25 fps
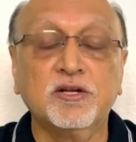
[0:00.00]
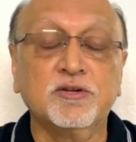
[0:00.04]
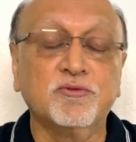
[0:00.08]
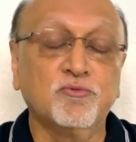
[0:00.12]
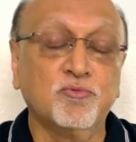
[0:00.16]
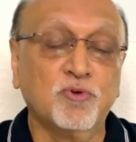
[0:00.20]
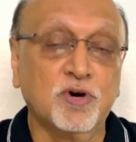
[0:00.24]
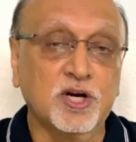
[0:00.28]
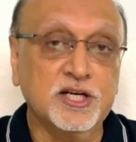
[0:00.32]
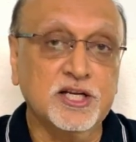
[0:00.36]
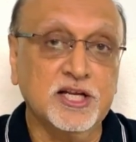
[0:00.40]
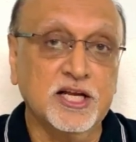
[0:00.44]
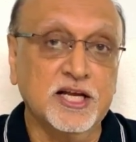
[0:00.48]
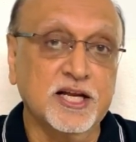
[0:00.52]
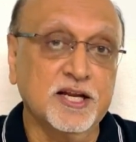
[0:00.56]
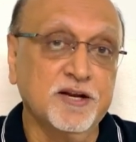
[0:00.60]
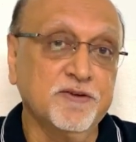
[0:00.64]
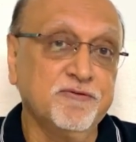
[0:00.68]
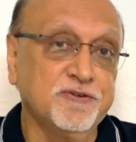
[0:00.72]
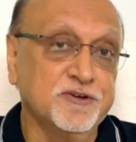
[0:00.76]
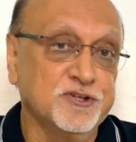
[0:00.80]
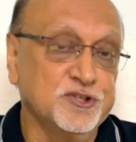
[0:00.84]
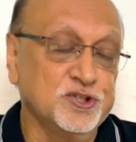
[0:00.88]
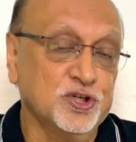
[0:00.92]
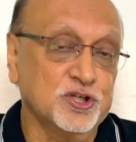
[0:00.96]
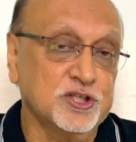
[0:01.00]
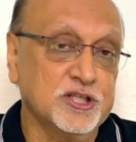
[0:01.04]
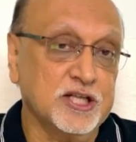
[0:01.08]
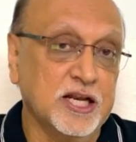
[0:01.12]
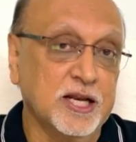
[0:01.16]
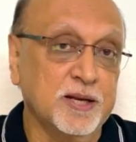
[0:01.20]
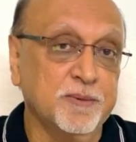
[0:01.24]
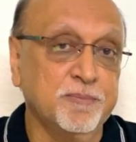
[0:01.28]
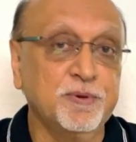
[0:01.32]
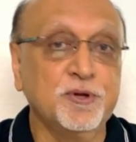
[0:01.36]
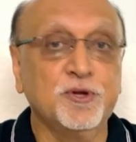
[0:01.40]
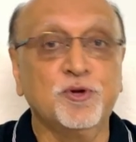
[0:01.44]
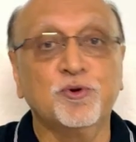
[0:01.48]
Working in
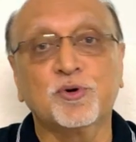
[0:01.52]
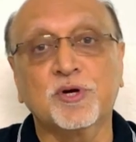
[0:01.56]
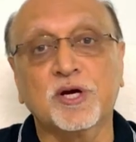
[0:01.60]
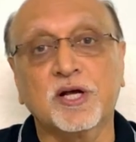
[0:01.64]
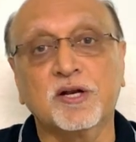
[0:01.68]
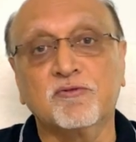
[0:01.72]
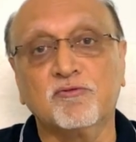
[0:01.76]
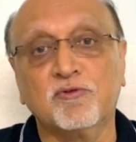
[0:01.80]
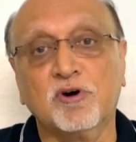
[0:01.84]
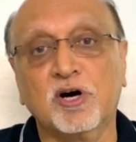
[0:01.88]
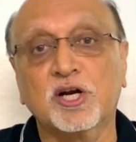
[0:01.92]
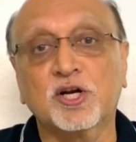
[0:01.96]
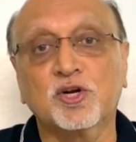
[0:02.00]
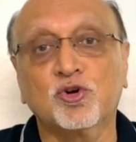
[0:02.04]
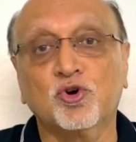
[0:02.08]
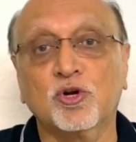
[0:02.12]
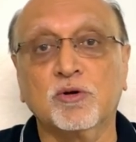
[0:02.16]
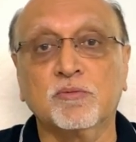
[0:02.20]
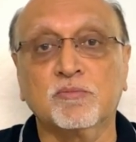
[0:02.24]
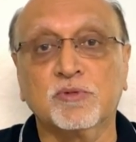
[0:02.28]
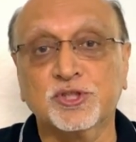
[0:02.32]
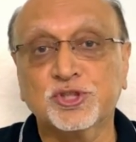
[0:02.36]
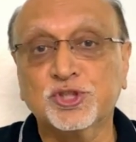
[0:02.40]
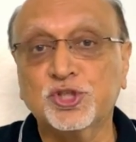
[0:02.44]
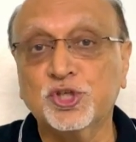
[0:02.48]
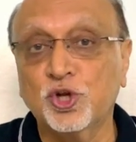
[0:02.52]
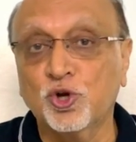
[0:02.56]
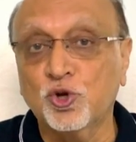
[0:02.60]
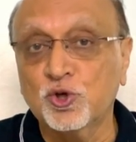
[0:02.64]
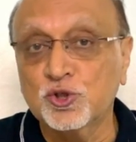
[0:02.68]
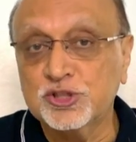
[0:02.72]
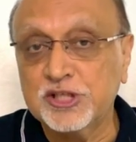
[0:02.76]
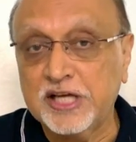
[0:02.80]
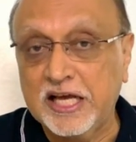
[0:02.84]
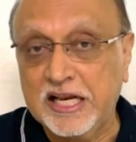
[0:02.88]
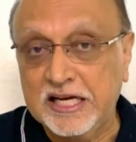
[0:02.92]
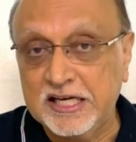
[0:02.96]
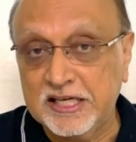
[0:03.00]
physiotherapy, you can work on
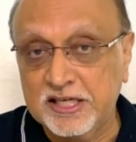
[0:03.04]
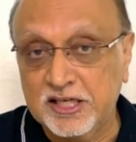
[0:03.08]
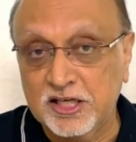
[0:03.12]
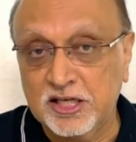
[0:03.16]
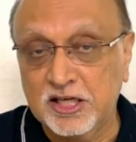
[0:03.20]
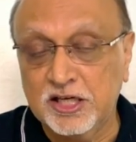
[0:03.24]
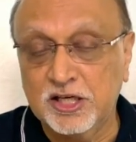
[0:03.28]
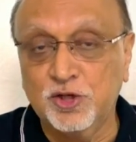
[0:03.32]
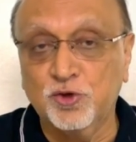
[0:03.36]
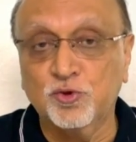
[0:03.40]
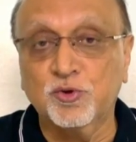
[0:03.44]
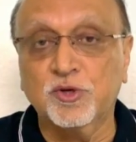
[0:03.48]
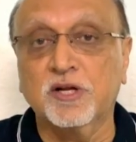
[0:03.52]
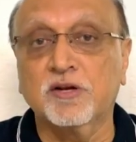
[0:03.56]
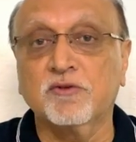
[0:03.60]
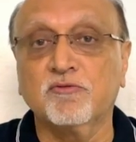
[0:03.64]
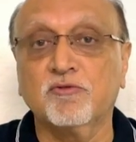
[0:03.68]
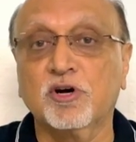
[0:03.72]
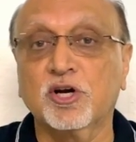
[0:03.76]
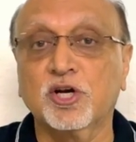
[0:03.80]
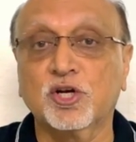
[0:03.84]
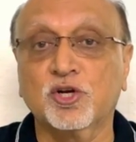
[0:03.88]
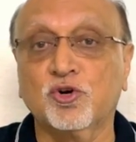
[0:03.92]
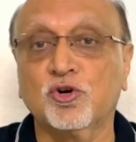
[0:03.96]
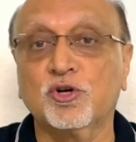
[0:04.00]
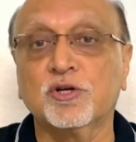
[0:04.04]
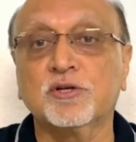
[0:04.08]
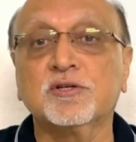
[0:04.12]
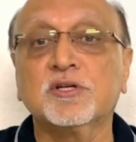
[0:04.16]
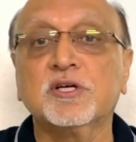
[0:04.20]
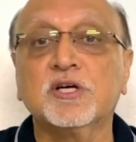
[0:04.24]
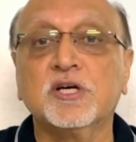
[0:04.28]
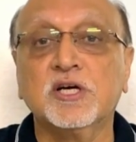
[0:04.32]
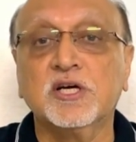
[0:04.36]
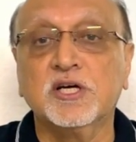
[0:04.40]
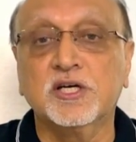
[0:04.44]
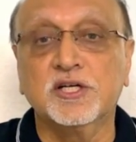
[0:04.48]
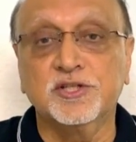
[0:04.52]
musculoskeletal, you can work on
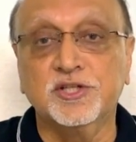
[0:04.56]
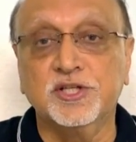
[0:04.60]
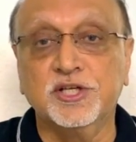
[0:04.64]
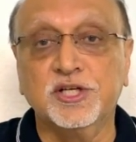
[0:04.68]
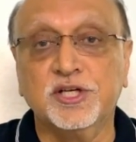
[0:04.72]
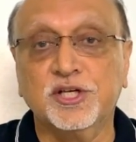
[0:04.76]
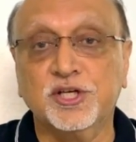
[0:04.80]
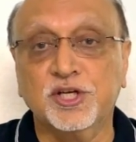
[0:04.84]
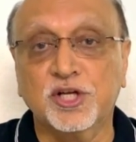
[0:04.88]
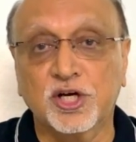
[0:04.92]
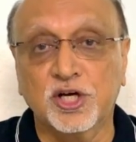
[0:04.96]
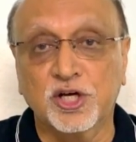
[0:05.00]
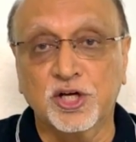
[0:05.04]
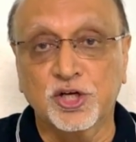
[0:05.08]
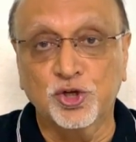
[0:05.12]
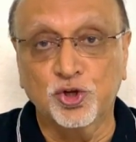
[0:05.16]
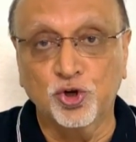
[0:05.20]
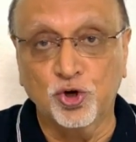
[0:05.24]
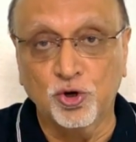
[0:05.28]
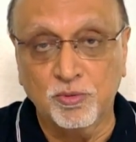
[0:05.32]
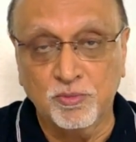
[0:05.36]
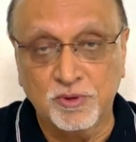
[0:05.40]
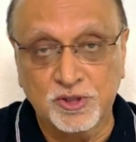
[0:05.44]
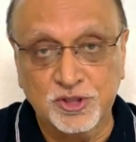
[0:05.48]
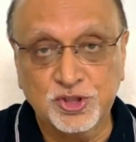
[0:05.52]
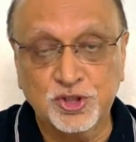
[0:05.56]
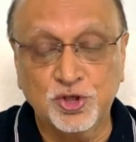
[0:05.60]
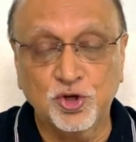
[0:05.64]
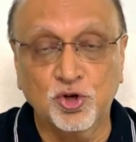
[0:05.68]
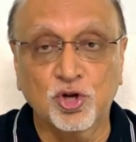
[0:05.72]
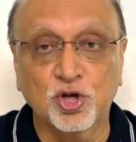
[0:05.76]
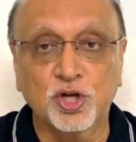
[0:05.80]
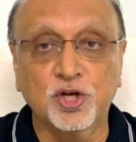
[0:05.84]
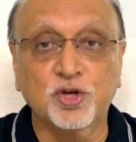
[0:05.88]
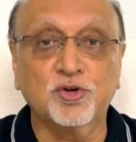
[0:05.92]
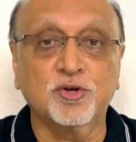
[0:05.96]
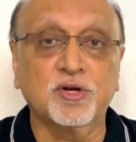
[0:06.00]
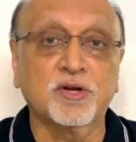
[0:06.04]
the
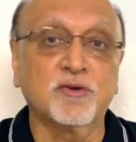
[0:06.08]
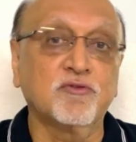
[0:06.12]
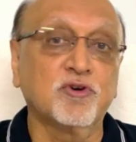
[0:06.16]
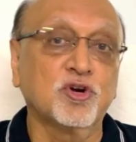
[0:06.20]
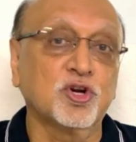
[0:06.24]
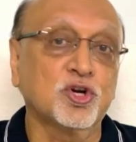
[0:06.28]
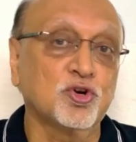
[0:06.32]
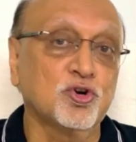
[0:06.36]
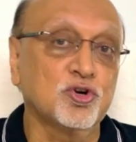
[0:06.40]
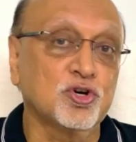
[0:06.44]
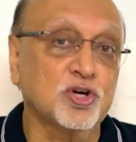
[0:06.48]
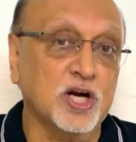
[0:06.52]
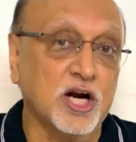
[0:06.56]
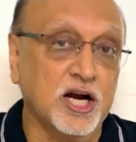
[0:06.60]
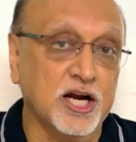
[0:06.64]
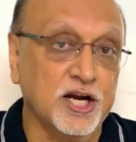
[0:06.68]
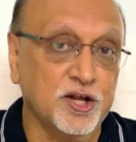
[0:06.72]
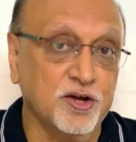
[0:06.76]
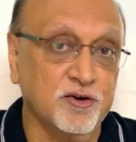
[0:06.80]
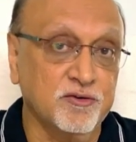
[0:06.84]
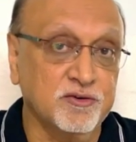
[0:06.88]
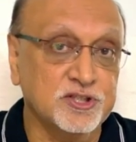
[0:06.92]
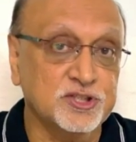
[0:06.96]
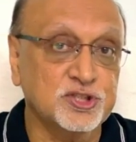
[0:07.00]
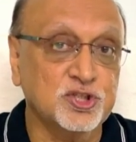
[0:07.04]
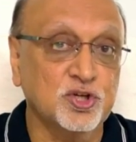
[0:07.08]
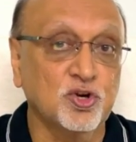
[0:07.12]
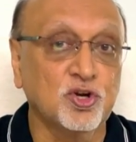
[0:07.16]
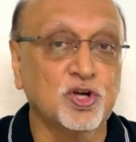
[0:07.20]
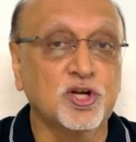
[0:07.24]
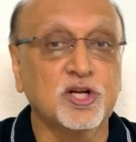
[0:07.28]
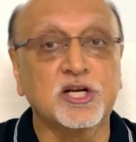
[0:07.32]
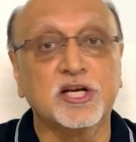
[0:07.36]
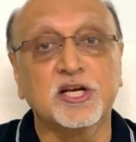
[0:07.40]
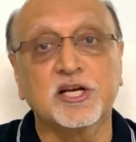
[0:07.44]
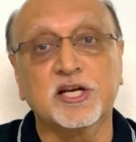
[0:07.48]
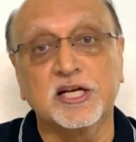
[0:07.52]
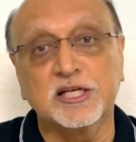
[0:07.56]
neuromuscular, you can work on
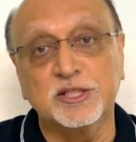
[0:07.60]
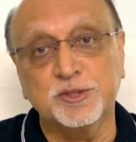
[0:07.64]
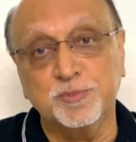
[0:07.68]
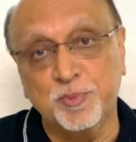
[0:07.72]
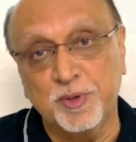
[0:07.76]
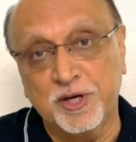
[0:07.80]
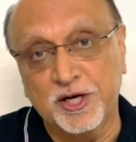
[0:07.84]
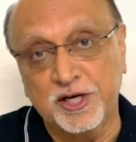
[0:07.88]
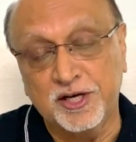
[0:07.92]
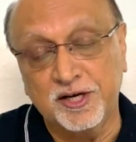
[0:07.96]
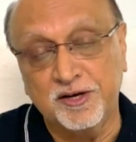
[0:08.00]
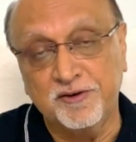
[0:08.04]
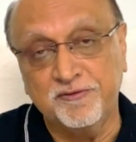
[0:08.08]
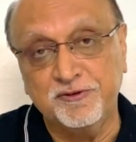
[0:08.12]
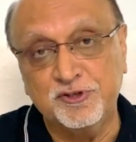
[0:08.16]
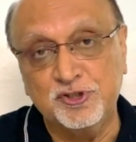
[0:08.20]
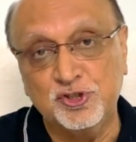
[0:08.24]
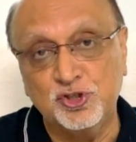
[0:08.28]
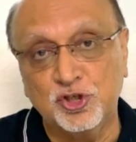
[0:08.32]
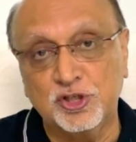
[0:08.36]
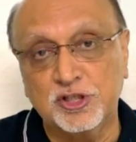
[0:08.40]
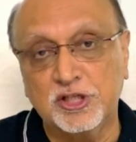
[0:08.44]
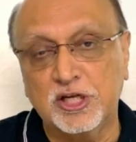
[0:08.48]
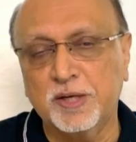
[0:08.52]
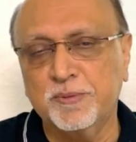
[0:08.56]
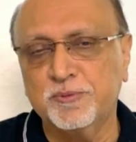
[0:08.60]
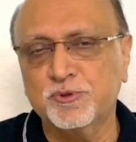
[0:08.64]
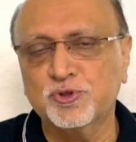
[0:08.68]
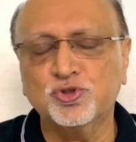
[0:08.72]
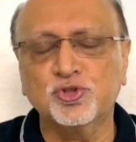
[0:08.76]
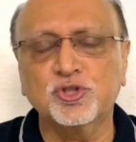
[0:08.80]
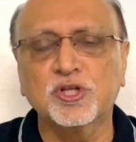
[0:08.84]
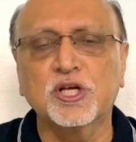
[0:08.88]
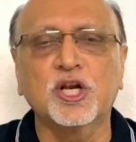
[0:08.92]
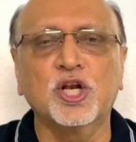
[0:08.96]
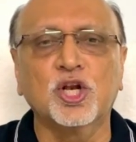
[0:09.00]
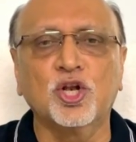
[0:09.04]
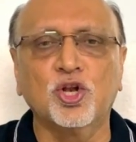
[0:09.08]
cardiovascular, in respiratory physiotherapy. So
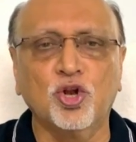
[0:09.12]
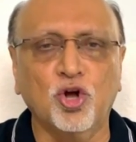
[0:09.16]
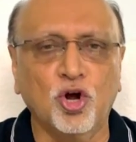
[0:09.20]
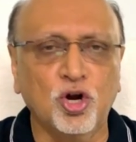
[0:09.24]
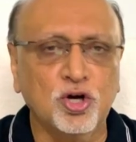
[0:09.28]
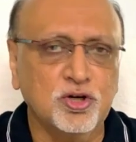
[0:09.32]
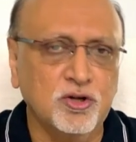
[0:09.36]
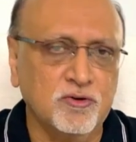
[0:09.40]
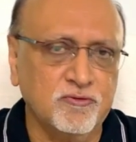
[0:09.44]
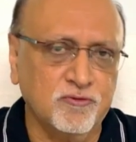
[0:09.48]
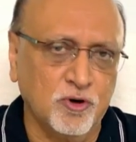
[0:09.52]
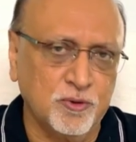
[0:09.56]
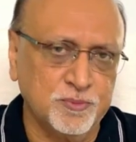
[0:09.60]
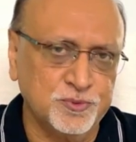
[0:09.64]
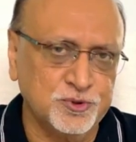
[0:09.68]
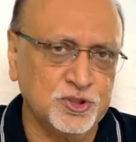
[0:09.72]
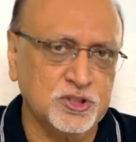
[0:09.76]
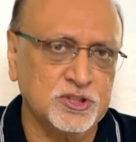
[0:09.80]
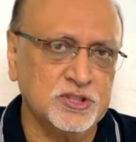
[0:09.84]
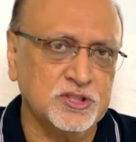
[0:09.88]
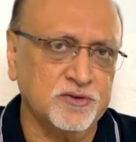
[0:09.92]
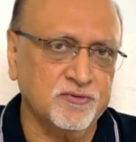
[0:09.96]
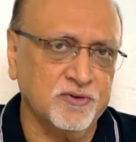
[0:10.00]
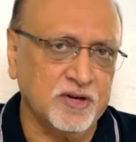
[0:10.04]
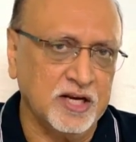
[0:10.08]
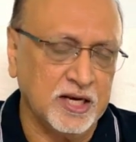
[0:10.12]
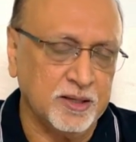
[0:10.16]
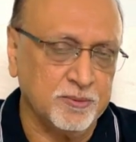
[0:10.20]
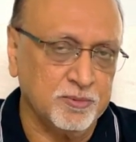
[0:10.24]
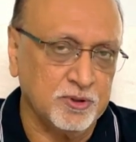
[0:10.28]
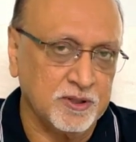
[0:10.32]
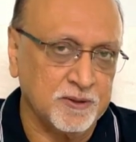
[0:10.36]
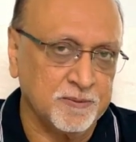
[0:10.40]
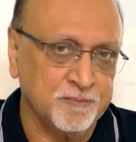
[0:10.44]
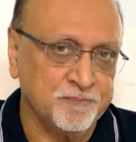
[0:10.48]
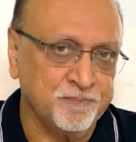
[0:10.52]
there are a lot of options available.